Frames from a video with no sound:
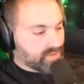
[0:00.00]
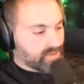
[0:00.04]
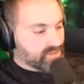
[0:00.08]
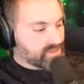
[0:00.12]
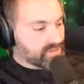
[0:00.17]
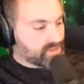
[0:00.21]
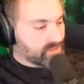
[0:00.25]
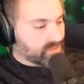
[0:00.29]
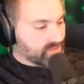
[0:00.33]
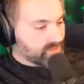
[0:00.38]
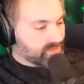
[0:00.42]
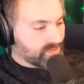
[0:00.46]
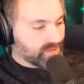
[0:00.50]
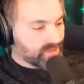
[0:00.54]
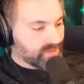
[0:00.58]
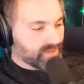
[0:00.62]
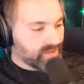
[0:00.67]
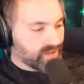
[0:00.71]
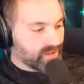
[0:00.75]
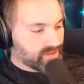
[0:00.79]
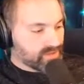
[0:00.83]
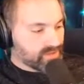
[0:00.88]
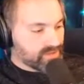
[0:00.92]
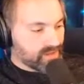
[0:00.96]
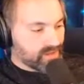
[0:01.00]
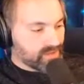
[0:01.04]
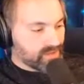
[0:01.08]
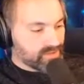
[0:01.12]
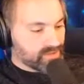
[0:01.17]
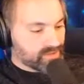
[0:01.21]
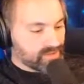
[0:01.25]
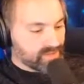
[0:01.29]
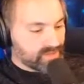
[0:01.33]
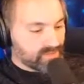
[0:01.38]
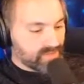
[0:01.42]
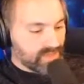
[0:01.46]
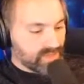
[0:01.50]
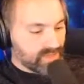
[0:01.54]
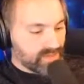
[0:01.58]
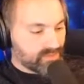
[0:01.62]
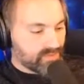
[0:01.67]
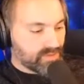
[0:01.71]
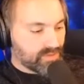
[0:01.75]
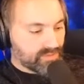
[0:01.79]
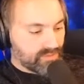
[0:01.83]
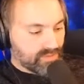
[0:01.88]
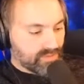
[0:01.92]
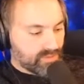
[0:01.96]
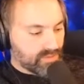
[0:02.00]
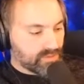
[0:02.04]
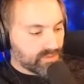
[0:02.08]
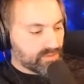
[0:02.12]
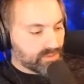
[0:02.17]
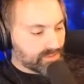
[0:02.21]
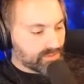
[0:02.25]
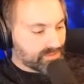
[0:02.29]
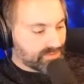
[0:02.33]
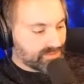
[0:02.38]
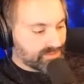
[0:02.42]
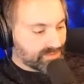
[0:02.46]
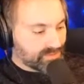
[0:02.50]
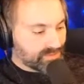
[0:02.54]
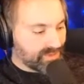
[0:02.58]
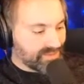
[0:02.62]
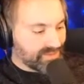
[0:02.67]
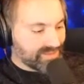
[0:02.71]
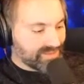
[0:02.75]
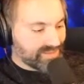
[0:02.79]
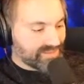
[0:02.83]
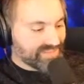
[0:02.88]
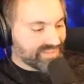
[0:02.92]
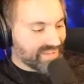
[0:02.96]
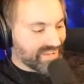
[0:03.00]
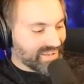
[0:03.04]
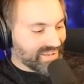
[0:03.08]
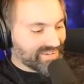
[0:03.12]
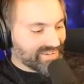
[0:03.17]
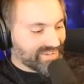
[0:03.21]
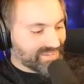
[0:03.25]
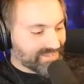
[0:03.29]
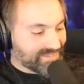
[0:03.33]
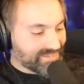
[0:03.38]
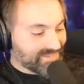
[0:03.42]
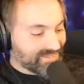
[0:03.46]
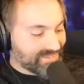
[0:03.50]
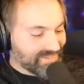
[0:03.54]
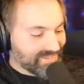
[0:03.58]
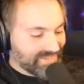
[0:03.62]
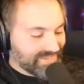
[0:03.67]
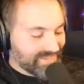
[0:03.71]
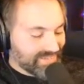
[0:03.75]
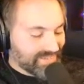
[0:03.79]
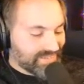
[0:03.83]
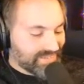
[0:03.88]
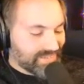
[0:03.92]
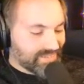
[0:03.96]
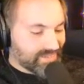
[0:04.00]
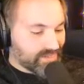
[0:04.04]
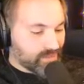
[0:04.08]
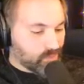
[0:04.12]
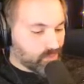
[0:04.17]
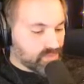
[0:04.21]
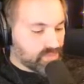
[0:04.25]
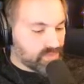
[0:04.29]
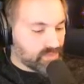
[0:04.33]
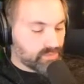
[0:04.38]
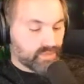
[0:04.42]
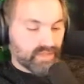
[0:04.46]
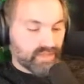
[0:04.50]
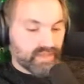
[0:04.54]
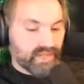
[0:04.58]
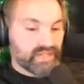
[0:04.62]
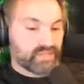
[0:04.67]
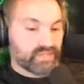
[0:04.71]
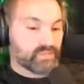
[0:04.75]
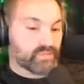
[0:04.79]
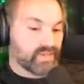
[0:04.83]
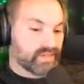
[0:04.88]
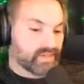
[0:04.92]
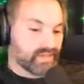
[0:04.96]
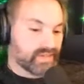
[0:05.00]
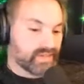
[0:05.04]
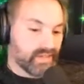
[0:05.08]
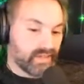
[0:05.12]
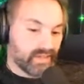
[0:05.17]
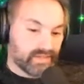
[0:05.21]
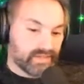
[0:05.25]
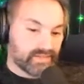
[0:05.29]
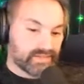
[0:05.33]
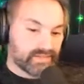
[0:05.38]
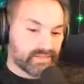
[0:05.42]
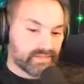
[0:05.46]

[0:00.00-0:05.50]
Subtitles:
that's all I figured out is I either need to make fun of you for what you can do, which implies what I can't.